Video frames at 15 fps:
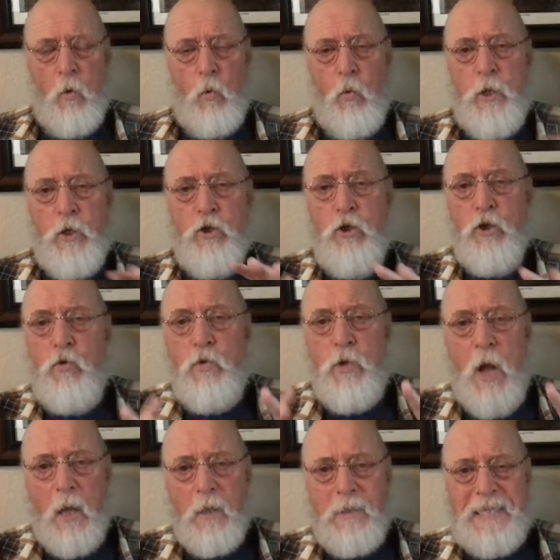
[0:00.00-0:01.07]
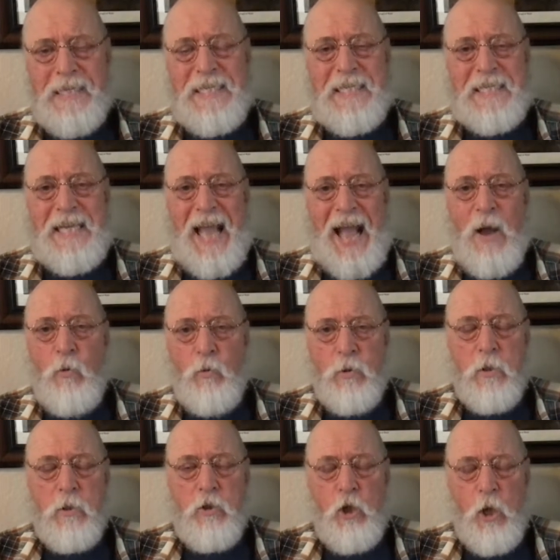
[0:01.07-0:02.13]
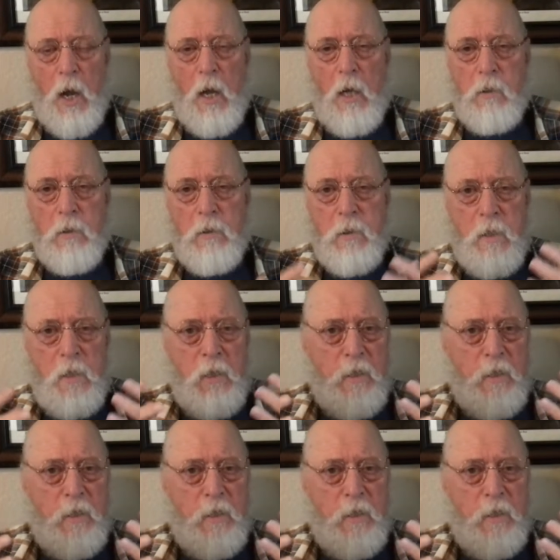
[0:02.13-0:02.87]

We do not discount the child's